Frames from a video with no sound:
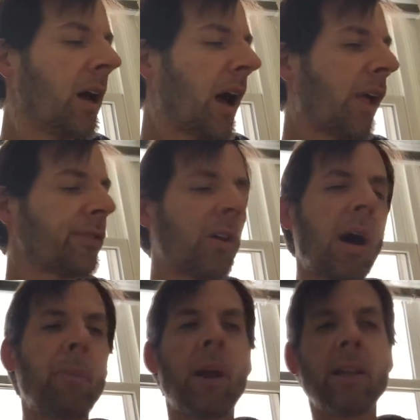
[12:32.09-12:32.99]
I'll
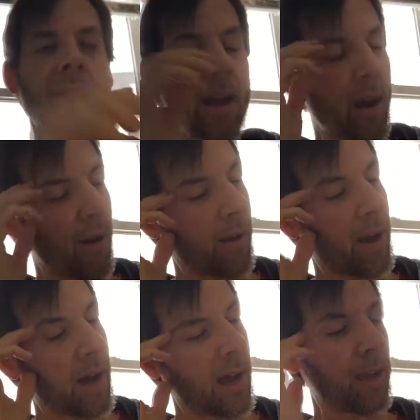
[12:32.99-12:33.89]
stop right there.
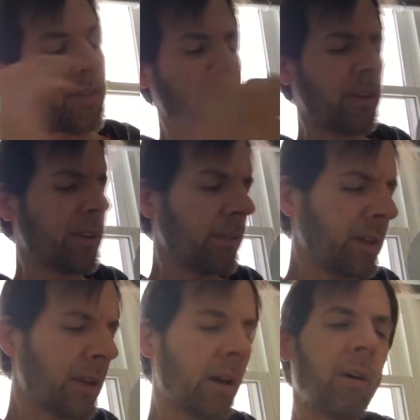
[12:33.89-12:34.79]
And
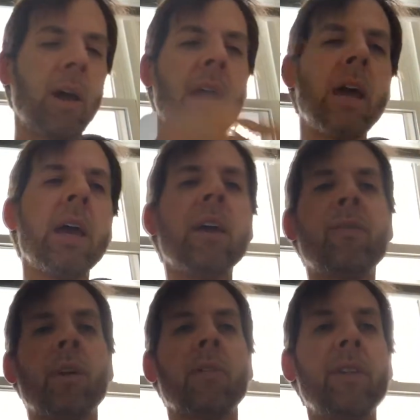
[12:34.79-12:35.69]

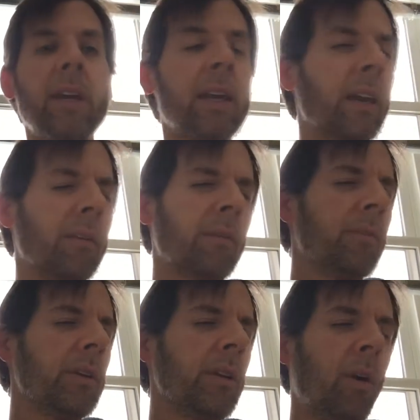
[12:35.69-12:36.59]
if you're a vegan,
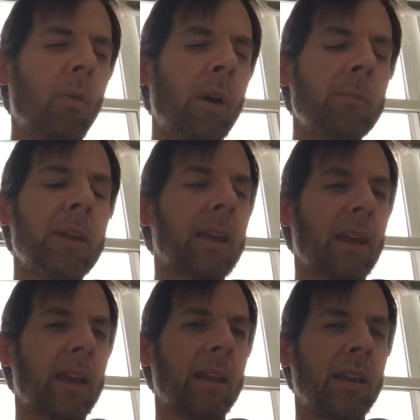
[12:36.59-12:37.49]
you don't want to be
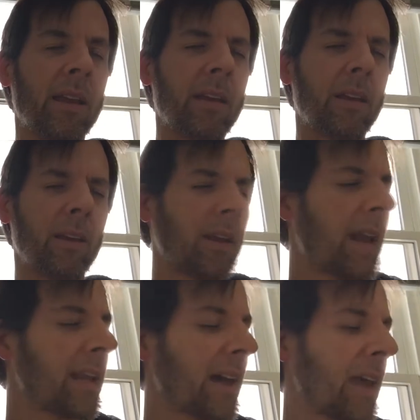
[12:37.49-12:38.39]
eating
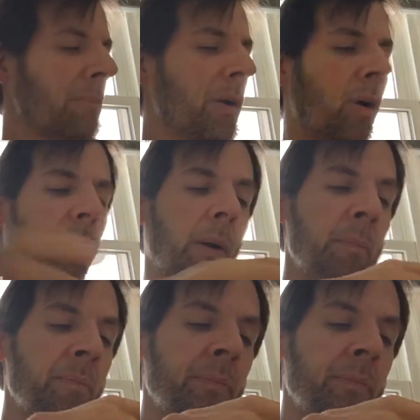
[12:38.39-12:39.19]
any kind of milk.